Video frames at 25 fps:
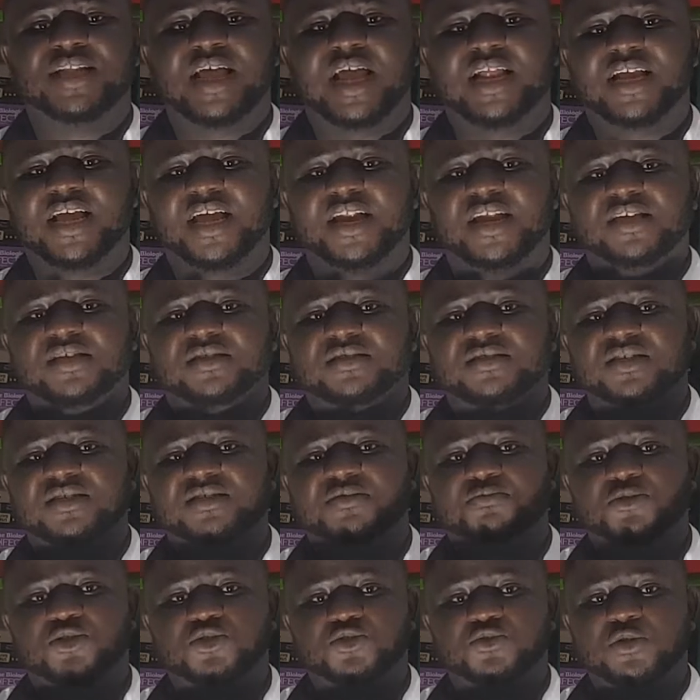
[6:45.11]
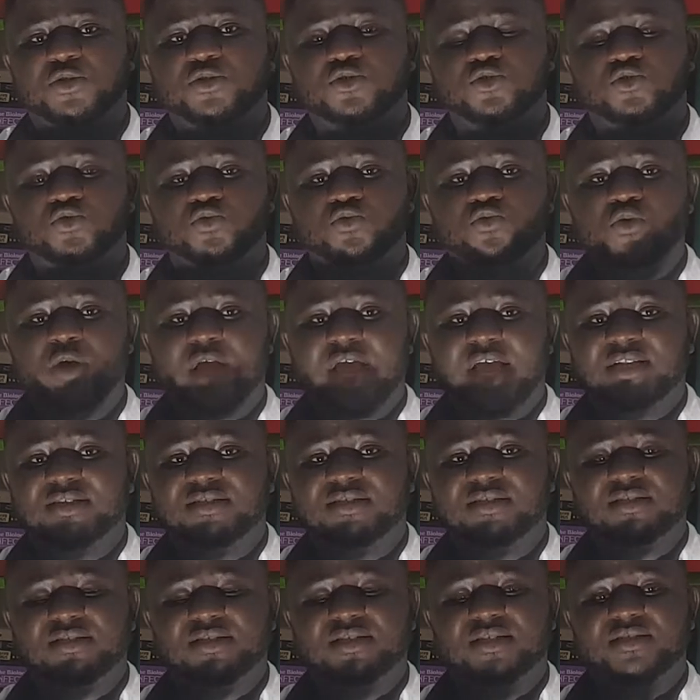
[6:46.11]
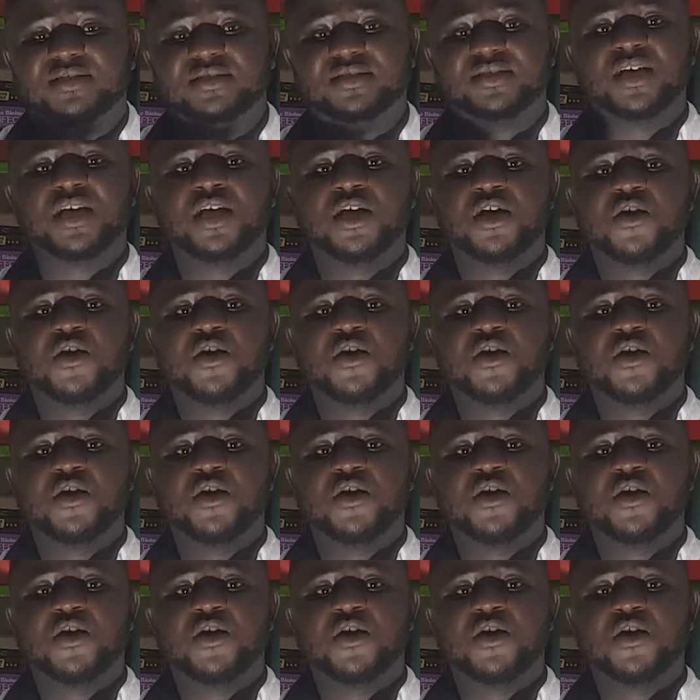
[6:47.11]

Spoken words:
that can exist between two entities,